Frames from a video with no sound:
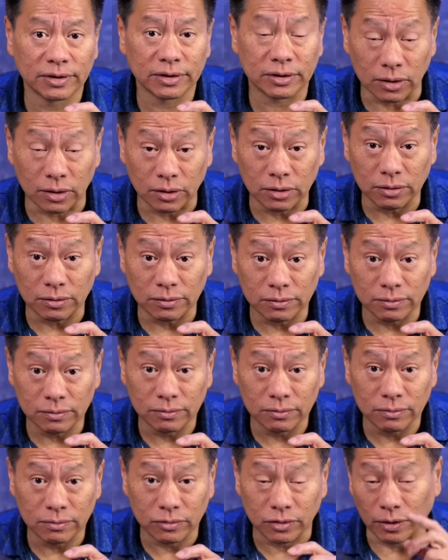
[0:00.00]
So,
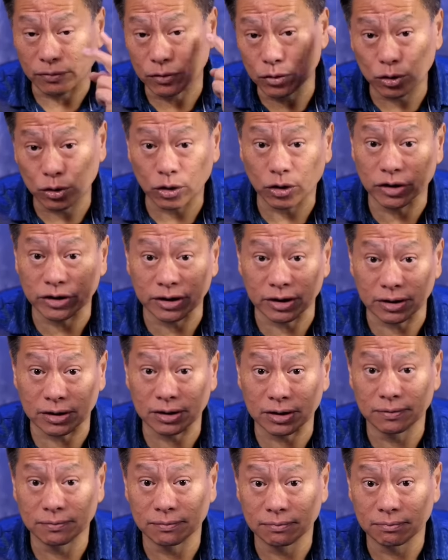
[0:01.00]
you have two
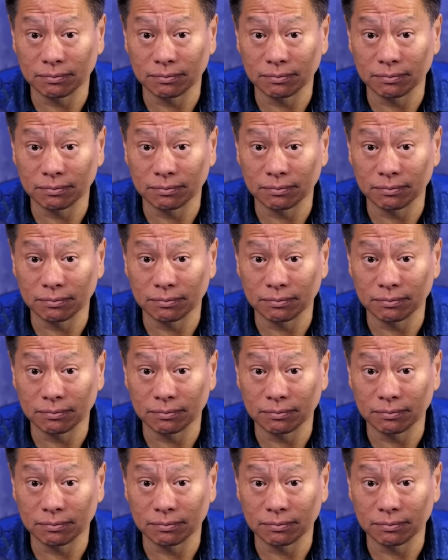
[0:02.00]
choices.